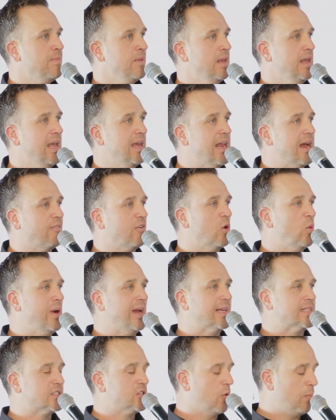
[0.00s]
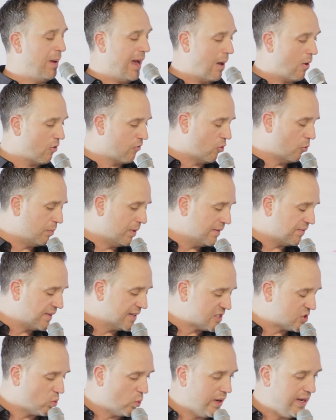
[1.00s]
And every week it's so powerful. But
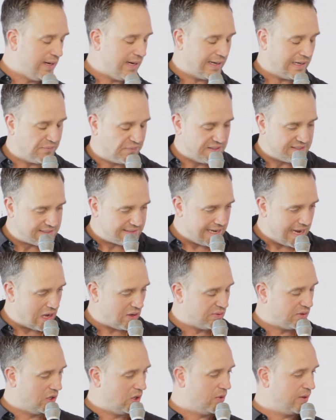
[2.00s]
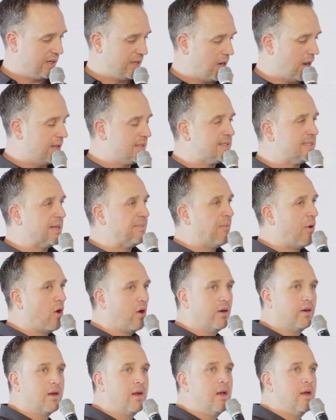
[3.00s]
this week I got this download, and God said,
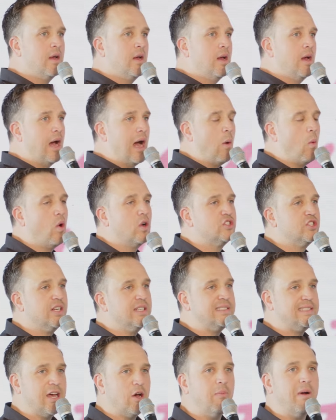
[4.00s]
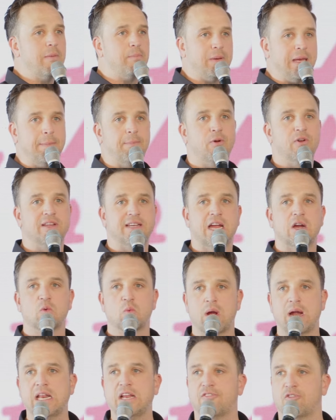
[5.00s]
Mark, I want you to tell my people to get
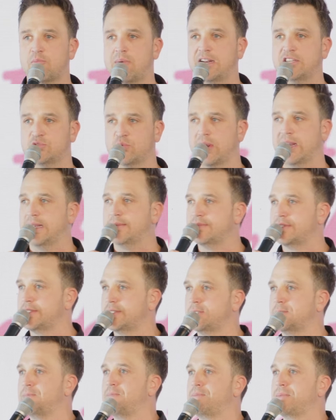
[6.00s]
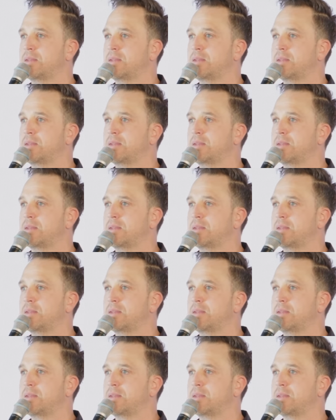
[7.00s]
ready for my dreams.